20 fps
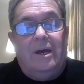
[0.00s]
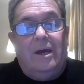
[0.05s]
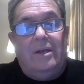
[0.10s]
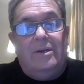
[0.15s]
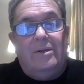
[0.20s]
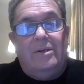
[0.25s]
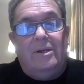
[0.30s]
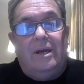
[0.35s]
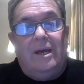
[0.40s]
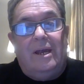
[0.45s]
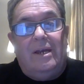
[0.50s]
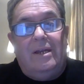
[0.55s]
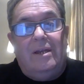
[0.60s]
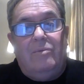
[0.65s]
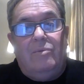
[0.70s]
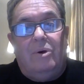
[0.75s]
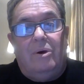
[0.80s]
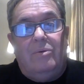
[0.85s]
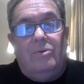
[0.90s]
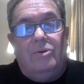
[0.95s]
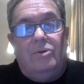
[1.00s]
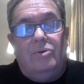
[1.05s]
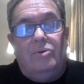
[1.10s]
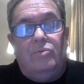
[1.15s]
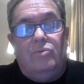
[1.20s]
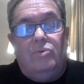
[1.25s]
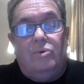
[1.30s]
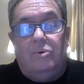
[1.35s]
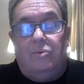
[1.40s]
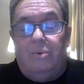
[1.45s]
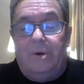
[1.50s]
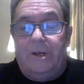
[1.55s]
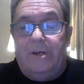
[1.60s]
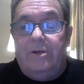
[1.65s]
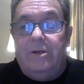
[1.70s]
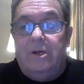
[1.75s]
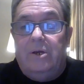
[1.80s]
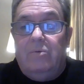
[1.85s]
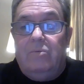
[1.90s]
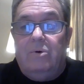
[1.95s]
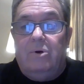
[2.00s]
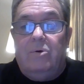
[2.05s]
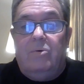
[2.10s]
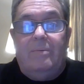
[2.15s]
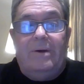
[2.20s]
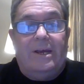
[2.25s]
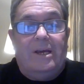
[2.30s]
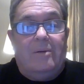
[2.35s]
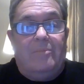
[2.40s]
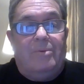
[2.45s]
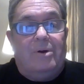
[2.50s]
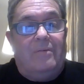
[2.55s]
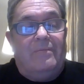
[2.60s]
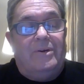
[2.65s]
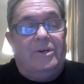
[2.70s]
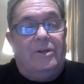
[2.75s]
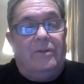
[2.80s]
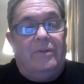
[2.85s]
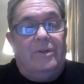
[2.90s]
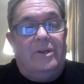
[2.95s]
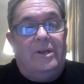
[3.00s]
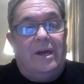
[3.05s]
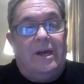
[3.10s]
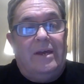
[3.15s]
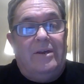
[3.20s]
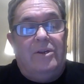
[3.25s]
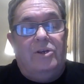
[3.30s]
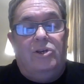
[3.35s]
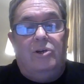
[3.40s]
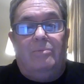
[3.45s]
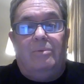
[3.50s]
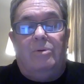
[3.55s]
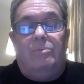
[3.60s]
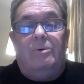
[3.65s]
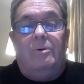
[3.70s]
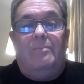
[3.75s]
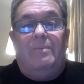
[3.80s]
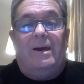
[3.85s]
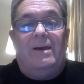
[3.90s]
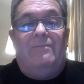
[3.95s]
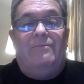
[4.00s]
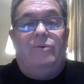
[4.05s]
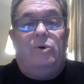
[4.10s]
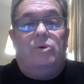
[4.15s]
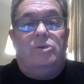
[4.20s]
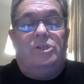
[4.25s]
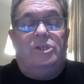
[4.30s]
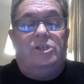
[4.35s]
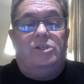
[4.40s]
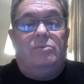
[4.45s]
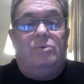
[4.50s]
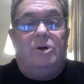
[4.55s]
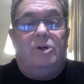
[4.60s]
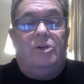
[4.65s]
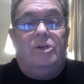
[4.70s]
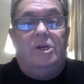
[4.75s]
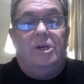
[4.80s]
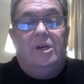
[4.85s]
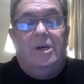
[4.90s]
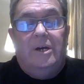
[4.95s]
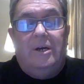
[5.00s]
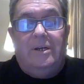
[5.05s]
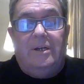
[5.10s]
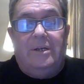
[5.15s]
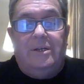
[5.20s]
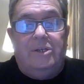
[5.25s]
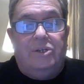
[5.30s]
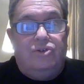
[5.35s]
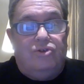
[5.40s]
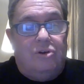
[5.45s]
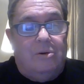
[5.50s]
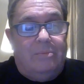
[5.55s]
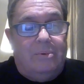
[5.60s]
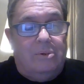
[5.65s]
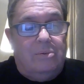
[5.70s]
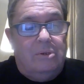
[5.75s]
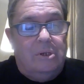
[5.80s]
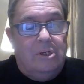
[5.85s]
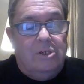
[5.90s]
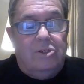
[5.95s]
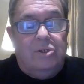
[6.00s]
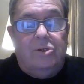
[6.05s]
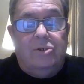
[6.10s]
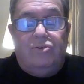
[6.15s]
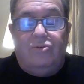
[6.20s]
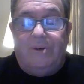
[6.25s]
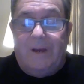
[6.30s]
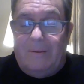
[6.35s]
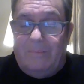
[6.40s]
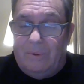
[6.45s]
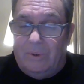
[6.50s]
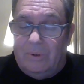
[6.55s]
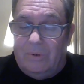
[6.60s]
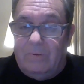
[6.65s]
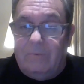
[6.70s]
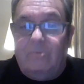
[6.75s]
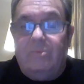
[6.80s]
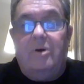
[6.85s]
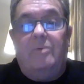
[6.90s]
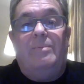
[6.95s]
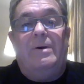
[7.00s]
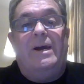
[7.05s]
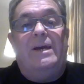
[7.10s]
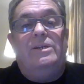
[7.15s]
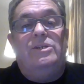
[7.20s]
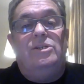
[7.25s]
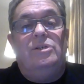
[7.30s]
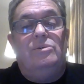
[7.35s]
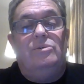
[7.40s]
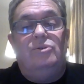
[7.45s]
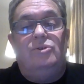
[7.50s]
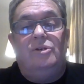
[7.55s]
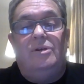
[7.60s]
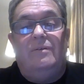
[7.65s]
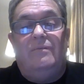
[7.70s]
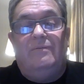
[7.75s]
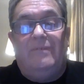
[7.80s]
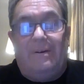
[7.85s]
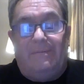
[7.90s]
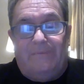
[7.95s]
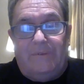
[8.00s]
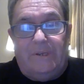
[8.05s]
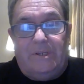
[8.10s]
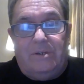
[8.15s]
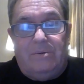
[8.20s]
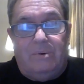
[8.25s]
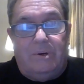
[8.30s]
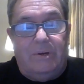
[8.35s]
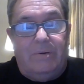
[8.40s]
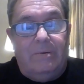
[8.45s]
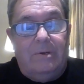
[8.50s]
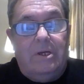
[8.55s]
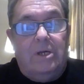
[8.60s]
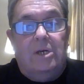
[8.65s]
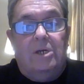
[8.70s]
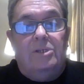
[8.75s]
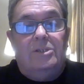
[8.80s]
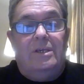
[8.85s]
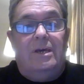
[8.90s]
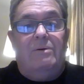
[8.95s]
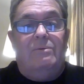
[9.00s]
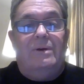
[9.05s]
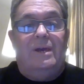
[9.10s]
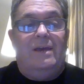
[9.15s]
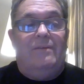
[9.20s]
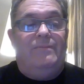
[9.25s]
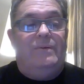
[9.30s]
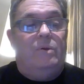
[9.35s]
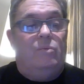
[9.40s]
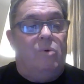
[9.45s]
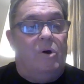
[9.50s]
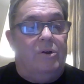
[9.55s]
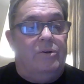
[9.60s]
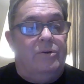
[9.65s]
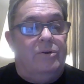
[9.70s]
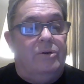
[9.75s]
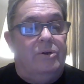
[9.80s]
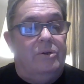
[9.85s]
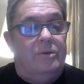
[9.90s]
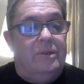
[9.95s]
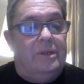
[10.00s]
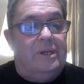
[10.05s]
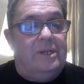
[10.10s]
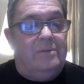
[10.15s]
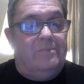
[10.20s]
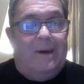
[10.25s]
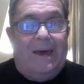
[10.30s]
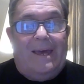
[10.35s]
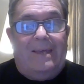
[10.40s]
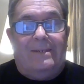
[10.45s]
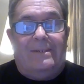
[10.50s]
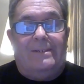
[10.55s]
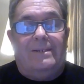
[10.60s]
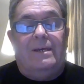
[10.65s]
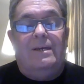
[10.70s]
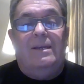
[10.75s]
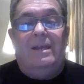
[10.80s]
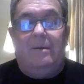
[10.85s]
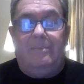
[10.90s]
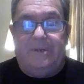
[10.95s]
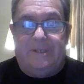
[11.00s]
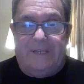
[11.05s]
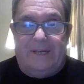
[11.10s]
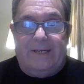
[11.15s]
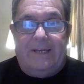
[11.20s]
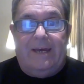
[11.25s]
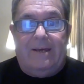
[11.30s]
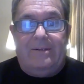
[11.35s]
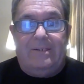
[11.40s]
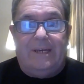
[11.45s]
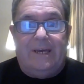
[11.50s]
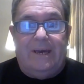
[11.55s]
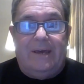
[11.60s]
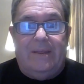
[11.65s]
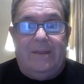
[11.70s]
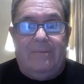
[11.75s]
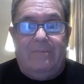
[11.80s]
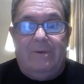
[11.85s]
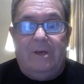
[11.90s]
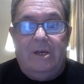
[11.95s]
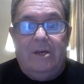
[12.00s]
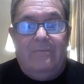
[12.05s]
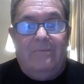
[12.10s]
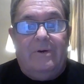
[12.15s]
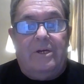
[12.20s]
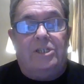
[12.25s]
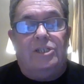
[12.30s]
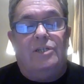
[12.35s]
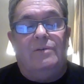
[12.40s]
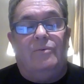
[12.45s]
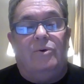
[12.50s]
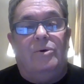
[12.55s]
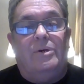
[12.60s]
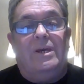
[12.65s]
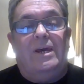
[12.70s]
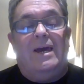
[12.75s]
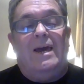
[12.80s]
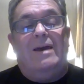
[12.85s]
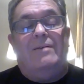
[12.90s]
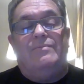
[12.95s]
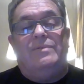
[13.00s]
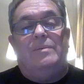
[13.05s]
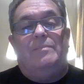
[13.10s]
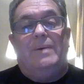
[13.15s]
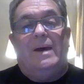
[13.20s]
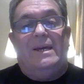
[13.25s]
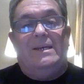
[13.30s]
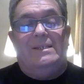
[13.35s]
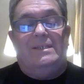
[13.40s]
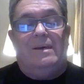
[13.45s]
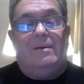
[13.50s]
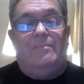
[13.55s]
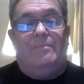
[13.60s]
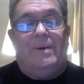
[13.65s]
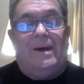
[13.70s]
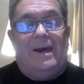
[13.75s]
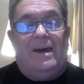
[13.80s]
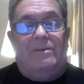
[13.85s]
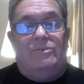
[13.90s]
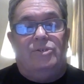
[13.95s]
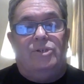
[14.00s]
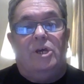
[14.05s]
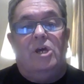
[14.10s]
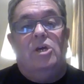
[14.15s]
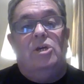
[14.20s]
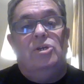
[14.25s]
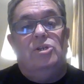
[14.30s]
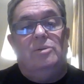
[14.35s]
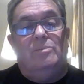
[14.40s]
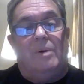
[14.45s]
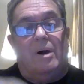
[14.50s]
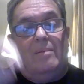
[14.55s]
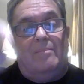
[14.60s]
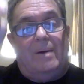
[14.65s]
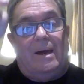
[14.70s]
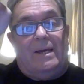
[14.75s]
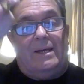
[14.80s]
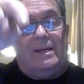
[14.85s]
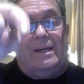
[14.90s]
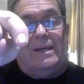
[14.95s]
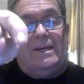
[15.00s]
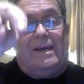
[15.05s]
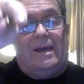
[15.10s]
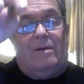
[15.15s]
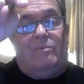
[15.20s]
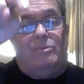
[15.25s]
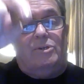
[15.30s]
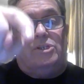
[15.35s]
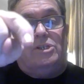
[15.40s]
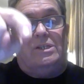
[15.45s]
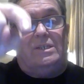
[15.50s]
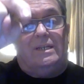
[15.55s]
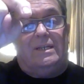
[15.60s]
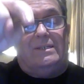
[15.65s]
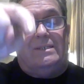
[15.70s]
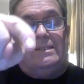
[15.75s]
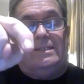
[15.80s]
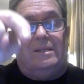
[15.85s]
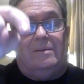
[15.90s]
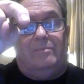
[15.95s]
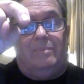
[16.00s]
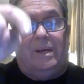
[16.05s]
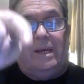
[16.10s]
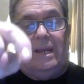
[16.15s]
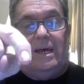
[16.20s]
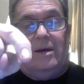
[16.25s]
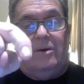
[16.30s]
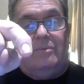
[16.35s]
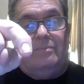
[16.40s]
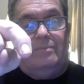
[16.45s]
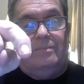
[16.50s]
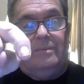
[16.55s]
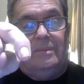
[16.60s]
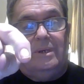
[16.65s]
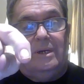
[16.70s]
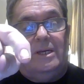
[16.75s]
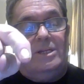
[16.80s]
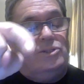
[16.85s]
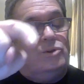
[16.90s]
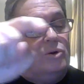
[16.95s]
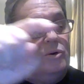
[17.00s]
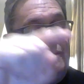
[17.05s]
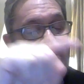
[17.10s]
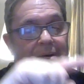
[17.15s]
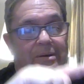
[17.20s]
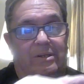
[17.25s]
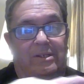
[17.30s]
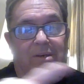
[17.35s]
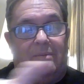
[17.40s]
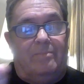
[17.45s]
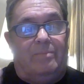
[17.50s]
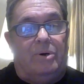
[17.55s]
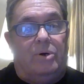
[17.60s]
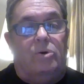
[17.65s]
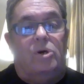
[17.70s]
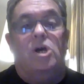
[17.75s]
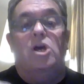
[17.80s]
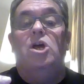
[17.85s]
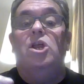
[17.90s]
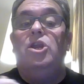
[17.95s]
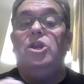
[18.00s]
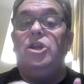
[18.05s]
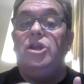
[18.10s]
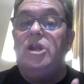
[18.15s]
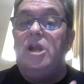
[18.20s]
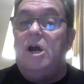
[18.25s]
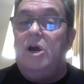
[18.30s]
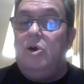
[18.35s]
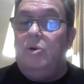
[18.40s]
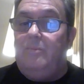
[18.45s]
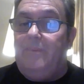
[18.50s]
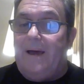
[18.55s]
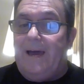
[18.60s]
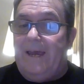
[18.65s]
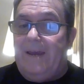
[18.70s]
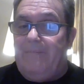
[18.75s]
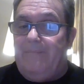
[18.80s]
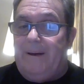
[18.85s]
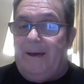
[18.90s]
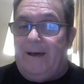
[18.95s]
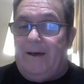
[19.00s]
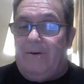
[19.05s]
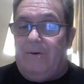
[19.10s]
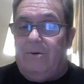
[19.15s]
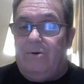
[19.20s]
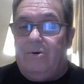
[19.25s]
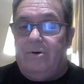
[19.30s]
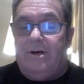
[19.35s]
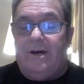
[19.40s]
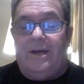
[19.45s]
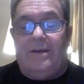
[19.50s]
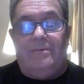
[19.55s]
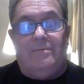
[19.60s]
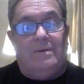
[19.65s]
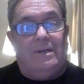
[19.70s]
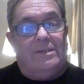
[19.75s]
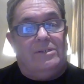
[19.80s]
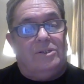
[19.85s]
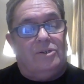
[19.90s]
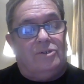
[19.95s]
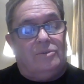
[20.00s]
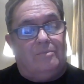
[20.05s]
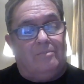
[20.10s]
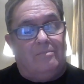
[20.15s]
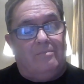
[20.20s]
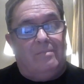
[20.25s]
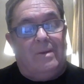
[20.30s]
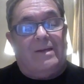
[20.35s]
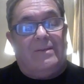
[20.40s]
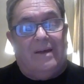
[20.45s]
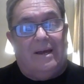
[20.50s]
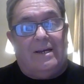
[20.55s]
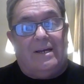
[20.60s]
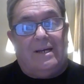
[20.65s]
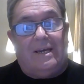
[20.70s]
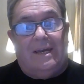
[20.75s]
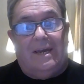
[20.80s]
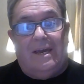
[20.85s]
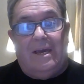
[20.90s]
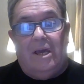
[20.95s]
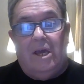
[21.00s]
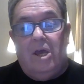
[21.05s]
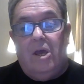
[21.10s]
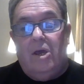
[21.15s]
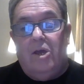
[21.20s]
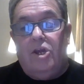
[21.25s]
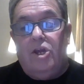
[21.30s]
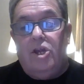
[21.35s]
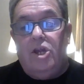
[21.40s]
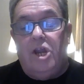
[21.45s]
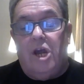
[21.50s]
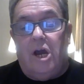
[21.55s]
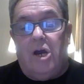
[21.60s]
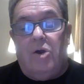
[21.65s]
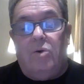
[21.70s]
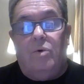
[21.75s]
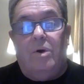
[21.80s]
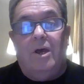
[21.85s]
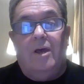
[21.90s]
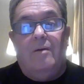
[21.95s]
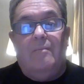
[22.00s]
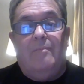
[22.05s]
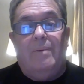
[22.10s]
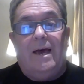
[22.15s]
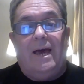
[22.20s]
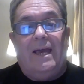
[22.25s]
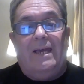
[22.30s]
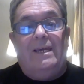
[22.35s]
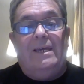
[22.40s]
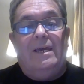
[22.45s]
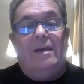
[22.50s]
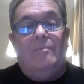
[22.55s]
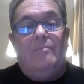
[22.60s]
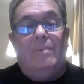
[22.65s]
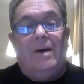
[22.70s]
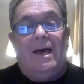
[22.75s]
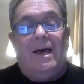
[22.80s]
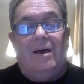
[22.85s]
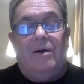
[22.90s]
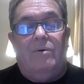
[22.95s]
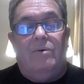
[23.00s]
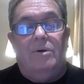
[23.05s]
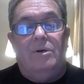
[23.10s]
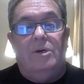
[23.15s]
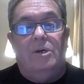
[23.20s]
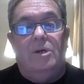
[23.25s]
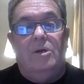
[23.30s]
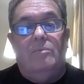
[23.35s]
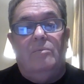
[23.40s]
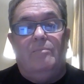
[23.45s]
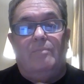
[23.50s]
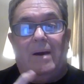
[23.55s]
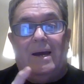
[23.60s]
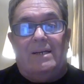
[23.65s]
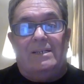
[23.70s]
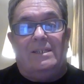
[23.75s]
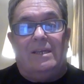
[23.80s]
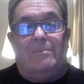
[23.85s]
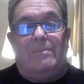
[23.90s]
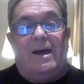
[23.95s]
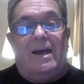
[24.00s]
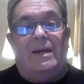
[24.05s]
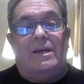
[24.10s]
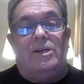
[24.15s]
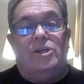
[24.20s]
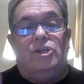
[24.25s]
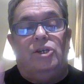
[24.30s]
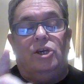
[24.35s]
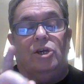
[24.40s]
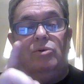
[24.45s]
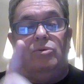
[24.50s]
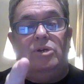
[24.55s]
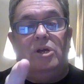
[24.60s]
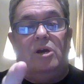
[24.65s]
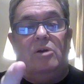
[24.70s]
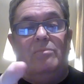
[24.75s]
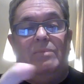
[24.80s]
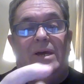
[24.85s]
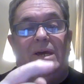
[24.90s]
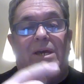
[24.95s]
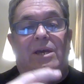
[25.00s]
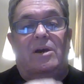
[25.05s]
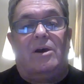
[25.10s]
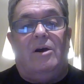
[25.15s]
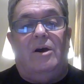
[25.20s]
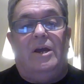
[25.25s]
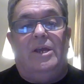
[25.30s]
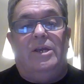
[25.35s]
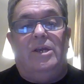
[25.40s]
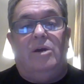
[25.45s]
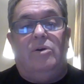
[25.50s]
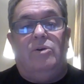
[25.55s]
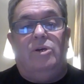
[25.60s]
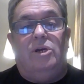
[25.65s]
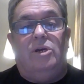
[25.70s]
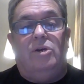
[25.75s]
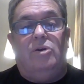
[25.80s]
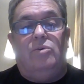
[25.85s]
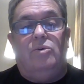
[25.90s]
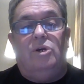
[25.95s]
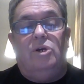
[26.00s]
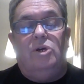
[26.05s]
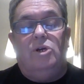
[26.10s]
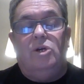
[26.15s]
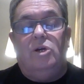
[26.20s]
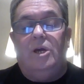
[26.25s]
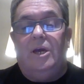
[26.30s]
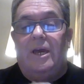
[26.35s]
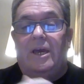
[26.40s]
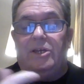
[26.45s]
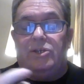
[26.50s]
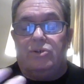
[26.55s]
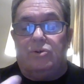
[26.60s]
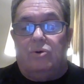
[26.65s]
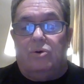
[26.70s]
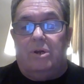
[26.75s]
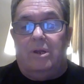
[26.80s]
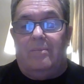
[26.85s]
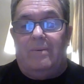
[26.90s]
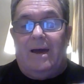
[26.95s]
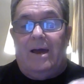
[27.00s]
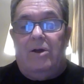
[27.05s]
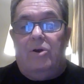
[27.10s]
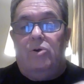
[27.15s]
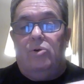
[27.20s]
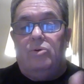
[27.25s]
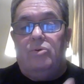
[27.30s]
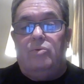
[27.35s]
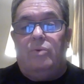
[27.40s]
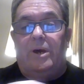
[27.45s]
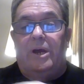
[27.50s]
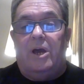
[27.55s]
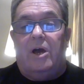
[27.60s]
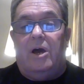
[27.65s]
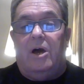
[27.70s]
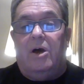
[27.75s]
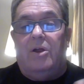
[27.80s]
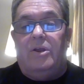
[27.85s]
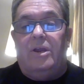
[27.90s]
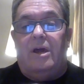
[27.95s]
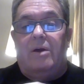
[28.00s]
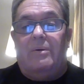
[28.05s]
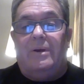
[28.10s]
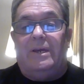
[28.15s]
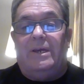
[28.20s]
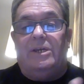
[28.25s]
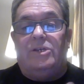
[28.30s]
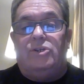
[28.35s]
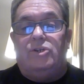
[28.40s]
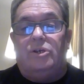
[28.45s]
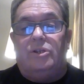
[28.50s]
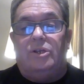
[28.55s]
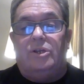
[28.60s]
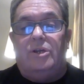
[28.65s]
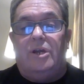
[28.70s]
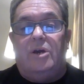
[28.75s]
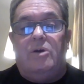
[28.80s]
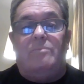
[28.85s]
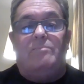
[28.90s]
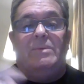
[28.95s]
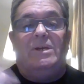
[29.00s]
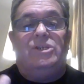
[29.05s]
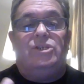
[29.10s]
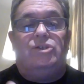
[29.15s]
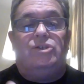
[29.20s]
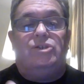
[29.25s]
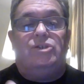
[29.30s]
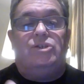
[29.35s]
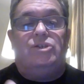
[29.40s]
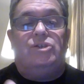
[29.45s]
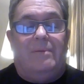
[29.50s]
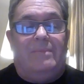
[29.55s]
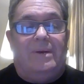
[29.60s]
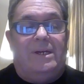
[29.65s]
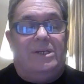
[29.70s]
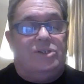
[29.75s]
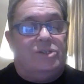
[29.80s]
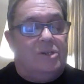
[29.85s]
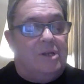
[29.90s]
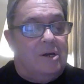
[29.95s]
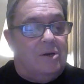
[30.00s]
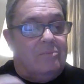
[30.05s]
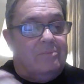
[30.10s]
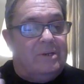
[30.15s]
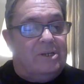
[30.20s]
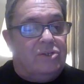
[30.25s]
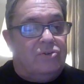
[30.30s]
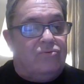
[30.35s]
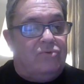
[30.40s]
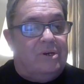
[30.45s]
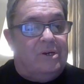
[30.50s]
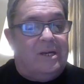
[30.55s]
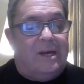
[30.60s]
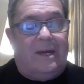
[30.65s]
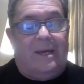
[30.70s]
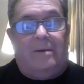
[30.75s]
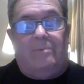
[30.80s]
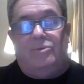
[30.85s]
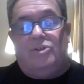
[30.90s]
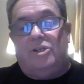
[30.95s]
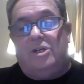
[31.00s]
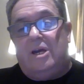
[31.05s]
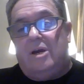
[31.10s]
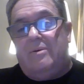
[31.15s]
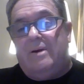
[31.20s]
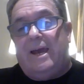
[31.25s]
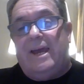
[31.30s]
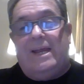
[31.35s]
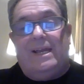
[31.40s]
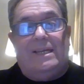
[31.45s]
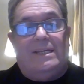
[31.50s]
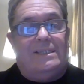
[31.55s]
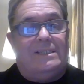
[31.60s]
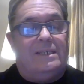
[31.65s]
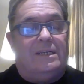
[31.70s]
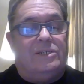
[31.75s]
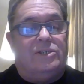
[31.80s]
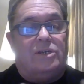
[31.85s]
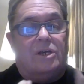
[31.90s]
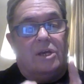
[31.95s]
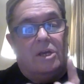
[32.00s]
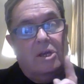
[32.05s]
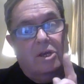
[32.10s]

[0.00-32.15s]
And anyone will win, will make a profit on the day. Any double will pay 40-1, and any treble will pay 250-1. So if you want these bets, let me tell you how to get them. First of all, you have to pay £10 to my bank account, which is listed below. It's all very simple. No PayPal, all right? Let's just make that clear. No PayPal. Bank to bank. You know me, I know you. It's all about who we are, knowing each other. No mystery gimmicks, no mystery names, no aliases.